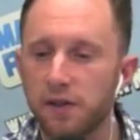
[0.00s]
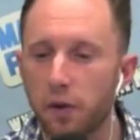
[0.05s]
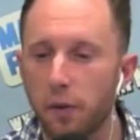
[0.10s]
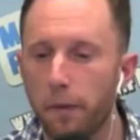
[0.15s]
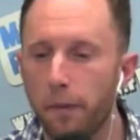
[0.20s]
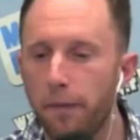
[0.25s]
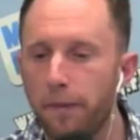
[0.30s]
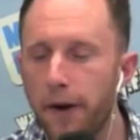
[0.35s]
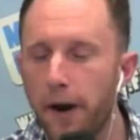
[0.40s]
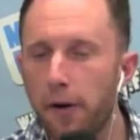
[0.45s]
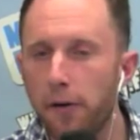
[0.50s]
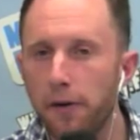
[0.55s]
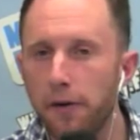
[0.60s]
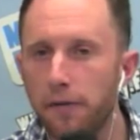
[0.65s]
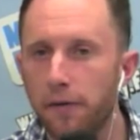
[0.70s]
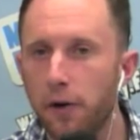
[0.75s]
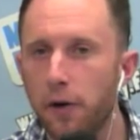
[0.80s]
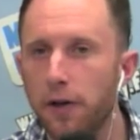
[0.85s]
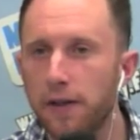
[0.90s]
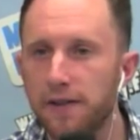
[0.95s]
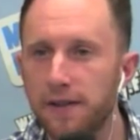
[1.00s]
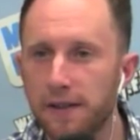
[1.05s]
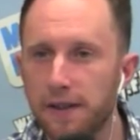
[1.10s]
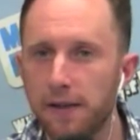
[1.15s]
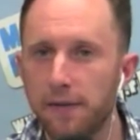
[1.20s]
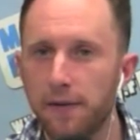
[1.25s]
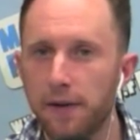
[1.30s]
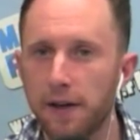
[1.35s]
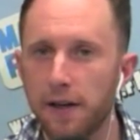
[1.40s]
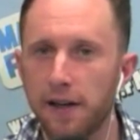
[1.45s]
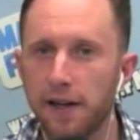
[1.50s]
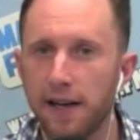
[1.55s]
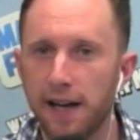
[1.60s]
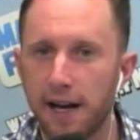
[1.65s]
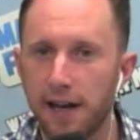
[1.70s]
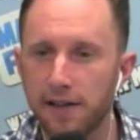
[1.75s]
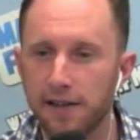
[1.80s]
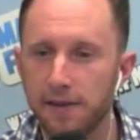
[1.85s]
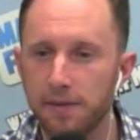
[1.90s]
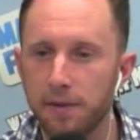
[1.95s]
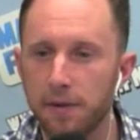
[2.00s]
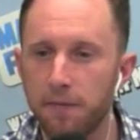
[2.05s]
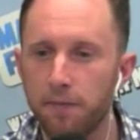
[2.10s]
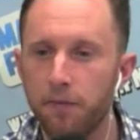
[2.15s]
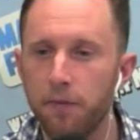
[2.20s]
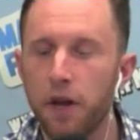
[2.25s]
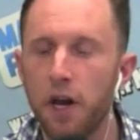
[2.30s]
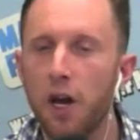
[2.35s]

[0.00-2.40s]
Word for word: So, very, very significant announcement.